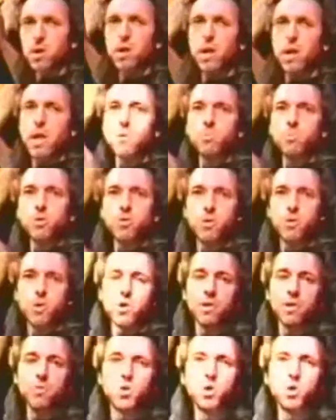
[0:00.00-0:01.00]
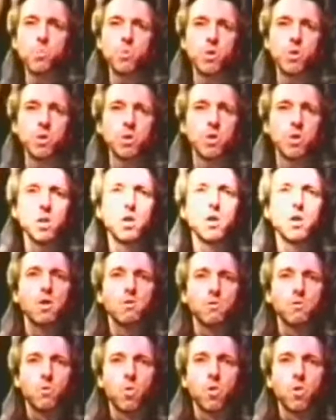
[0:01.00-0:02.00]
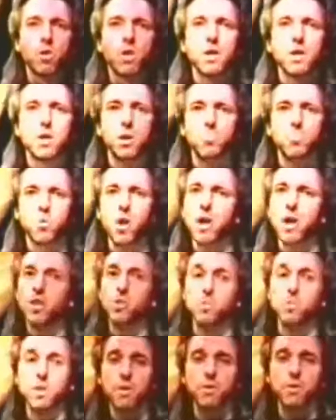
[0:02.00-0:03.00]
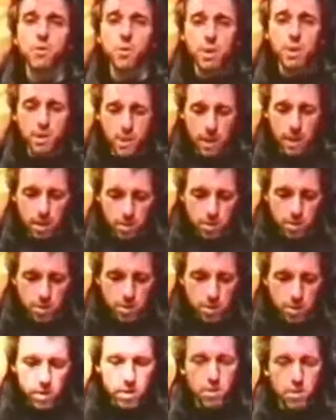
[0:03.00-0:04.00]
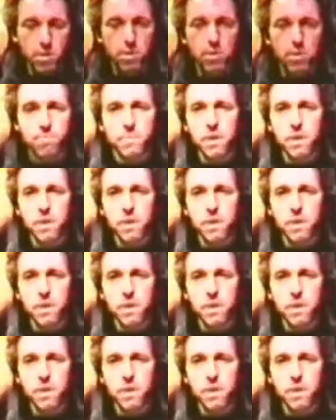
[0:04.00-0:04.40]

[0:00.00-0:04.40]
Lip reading: in the atmosphere of Jupiter for approximately 3,000 years.